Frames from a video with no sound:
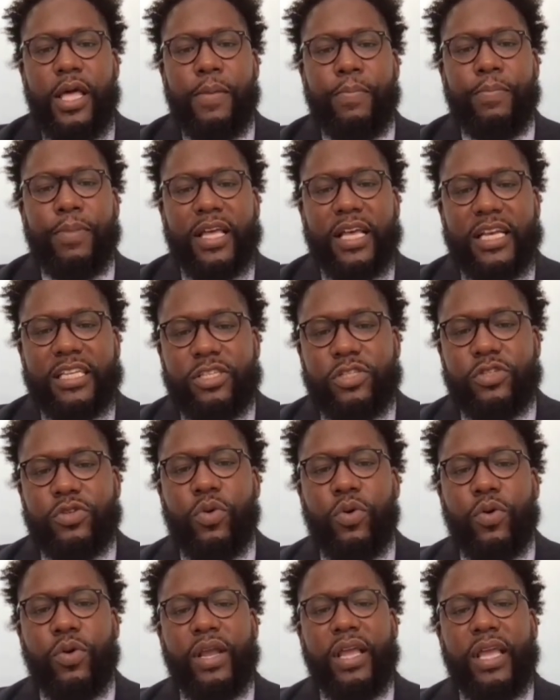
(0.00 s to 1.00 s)
because
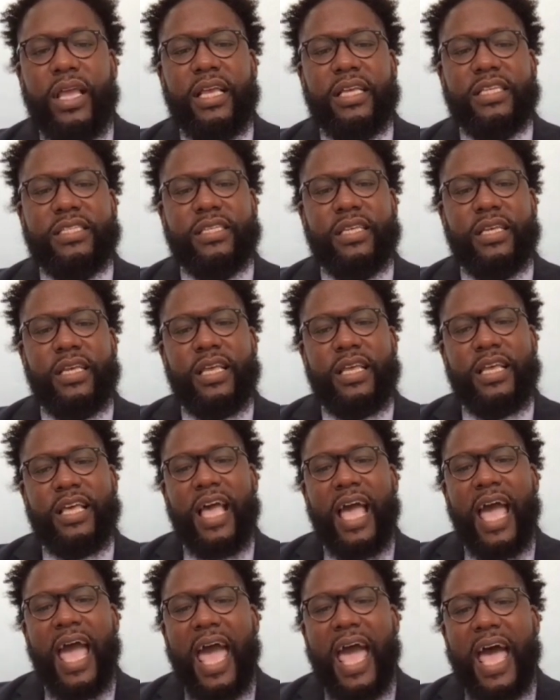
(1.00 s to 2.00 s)
stories
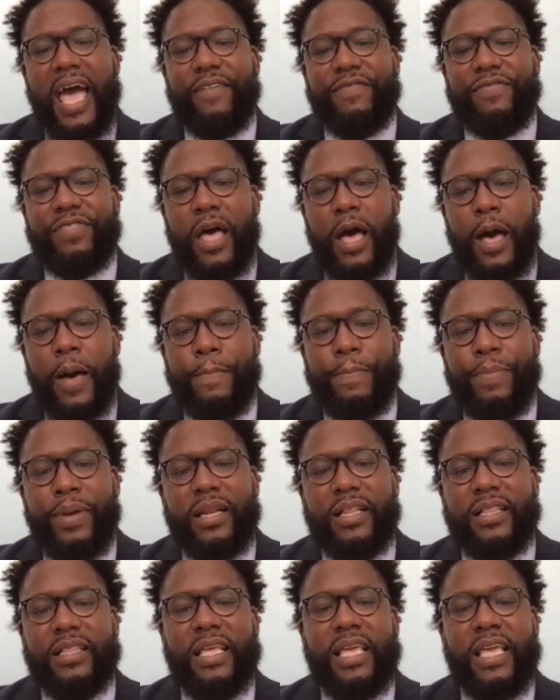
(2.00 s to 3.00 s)
have the
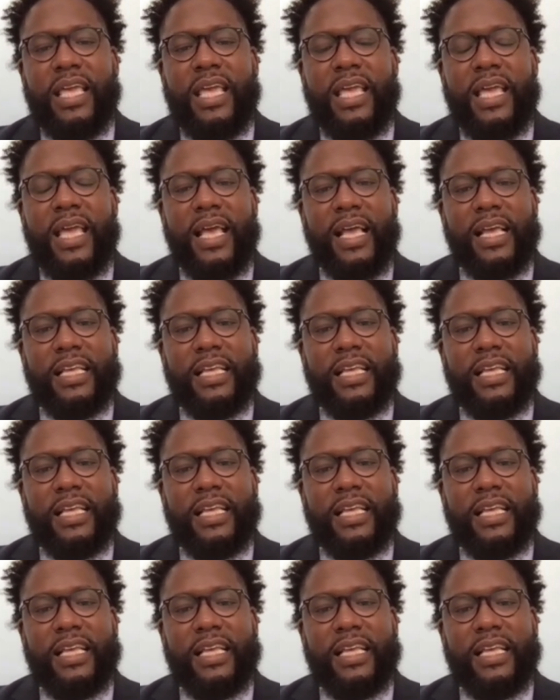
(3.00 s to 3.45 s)
ability